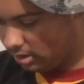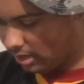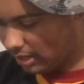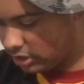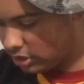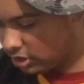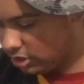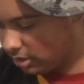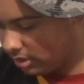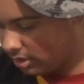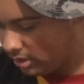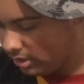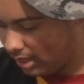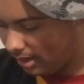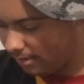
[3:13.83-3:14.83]
That's good,
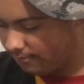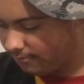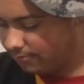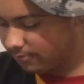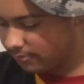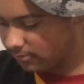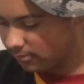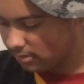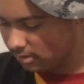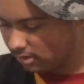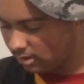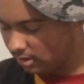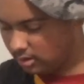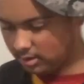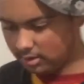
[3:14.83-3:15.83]
yeah.
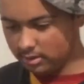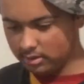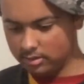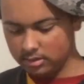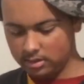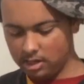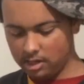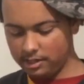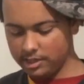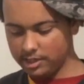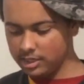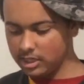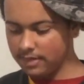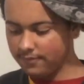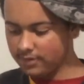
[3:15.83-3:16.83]
Now let's
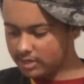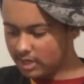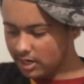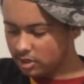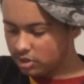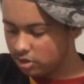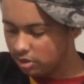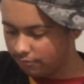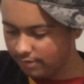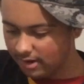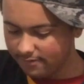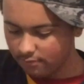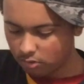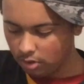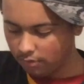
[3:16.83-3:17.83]
see if it takes the
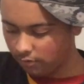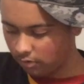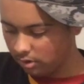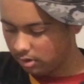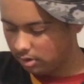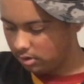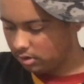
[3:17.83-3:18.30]
flavor over.